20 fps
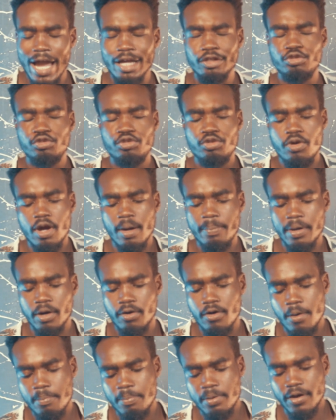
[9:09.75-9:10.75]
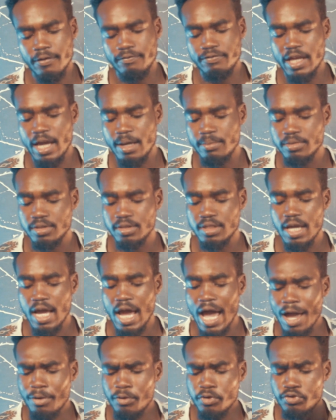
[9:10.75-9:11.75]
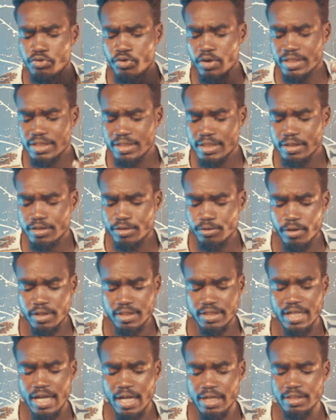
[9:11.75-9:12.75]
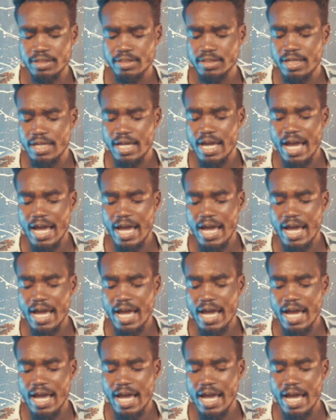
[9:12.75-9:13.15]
I threw up a couple of times. I could not sit nor stand.